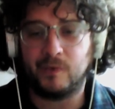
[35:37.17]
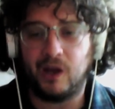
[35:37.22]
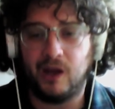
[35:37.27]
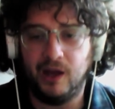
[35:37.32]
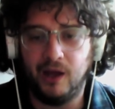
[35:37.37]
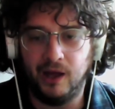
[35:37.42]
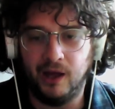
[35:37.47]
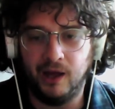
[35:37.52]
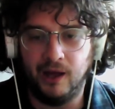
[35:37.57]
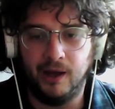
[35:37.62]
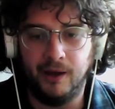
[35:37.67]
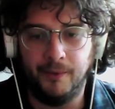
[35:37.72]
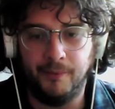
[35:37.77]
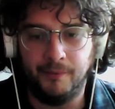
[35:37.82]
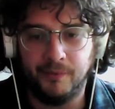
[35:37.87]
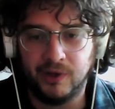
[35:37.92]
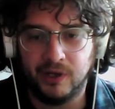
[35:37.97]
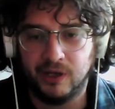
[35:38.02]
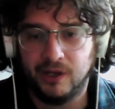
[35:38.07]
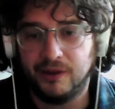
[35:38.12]
Um,
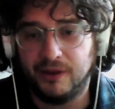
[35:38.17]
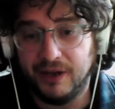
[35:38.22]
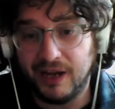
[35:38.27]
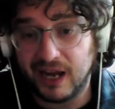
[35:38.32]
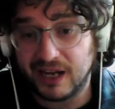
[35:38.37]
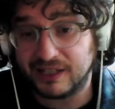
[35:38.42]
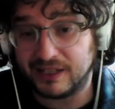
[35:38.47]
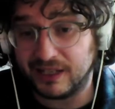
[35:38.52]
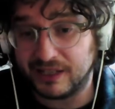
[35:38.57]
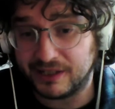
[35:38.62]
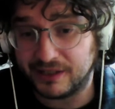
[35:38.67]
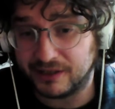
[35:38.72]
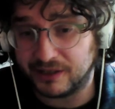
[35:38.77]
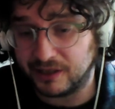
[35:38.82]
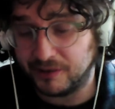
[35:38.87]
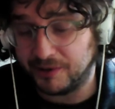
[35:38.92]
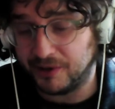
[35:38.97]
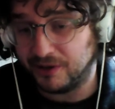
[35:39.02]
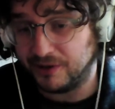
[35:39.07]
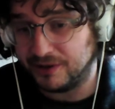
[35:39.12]
the next lesson is going
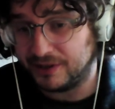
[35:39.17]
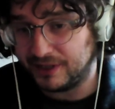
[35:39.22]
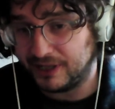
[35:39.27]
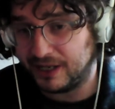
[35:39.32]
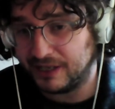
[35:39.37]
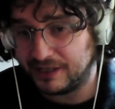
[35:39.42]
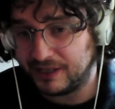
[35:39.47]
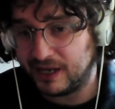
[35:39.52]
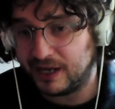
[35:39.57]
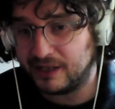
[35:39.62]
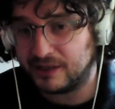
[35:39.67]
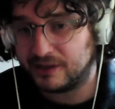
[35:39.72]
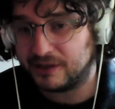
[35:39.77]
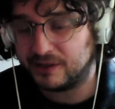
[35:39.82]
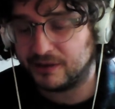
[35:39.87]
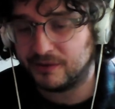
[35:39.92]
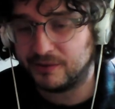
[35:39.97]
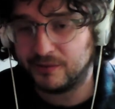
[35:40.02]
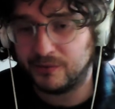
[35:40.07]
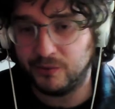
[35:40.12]
to be on
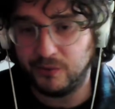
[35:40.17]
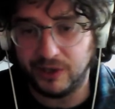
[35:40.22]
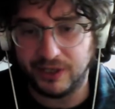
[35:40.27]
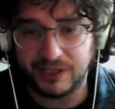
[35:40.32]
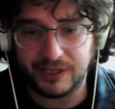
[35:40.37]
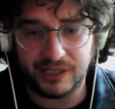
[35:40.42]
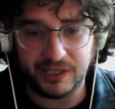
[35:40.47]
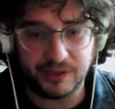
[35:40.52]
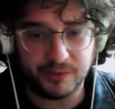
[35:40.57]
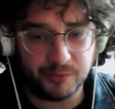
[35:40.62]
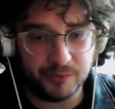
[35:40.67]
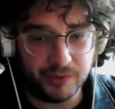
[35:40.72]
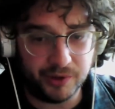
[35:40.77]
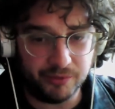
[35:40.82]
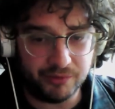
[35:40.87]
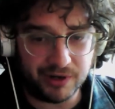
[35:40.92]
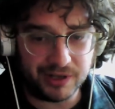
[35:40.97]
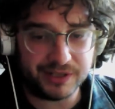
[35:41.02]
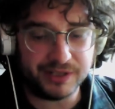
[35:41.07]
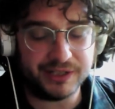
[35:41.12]
CSS, which is the
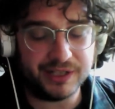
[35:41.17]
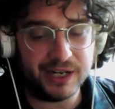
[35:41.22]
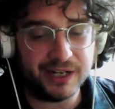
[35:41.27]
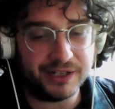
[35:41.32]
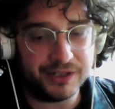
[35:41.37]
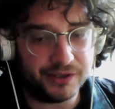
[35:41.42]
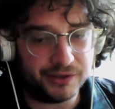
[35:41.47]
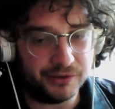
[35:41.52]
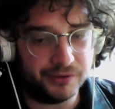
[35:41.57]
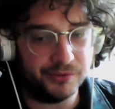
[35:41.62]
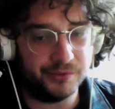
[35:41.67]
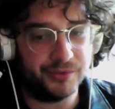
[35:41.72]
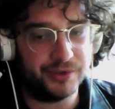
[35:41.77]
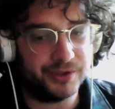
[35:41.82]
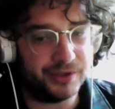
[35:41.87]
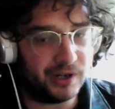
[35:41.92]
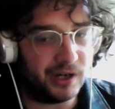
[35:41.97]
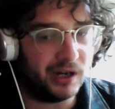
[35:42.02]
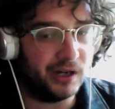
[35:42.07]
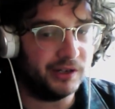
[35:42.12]
presentational
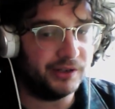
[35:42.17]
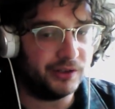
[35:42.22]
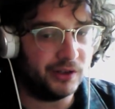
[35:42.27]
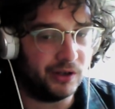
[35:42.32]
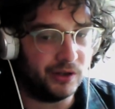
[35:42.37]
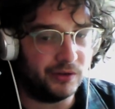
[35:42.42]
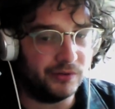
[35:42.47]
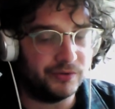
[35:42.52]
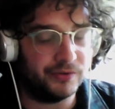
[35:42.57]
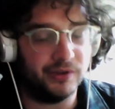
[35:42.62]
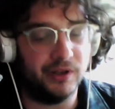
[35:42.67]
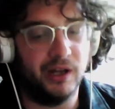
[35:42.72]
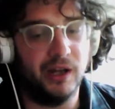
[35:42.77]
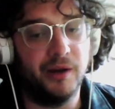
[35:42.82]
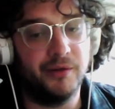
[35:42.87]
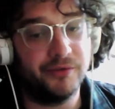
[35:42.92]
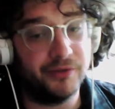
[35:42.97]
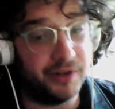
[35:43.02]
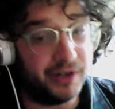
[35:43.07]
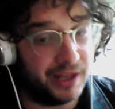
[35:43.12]
side of uh,
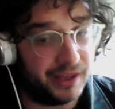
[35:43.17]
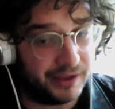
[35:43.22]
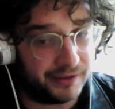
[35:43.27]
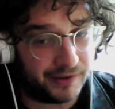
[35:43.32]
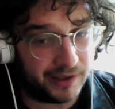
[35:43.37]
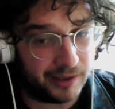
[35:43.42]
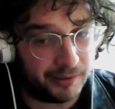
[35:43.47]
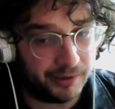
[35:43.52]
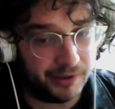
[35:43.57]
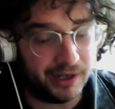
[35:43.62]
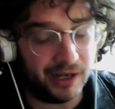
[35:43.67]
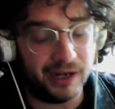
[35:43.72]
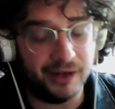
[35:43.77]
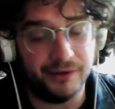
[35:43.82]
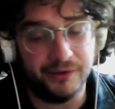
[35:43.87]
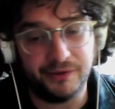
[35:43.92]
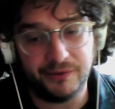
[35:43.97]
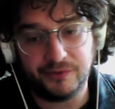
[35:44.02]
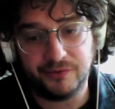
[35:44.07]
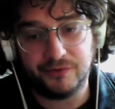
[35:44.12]
front-end development
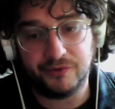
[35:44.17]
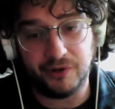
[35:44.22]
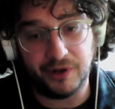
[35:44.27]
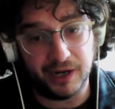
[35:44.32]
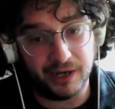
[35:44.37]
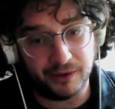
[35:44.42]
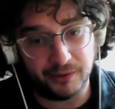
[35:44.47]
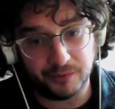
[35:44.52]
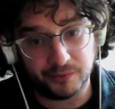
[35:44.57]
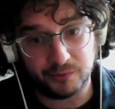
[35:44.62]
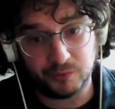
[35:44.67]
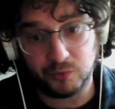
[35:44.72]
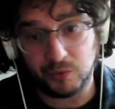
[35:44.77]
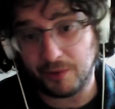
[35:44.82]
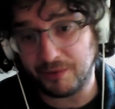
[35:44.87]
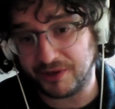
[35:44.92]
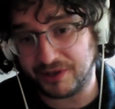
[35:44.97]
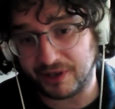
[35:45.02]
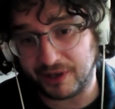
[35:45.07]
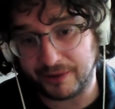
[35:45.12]
and front-end
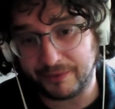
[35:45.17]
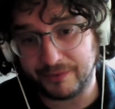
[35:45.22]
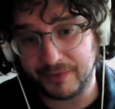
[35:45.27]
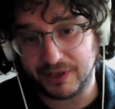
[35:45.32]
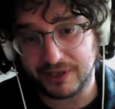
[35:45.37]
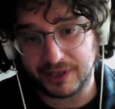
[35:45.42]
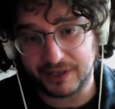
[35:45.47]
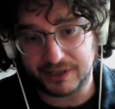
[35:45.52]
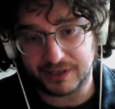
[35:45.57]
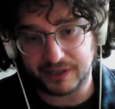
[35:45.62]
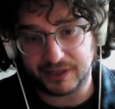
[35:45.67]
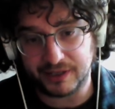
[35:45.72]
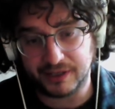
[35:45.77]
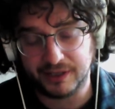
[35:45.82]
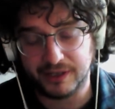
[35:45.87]
website, essentially.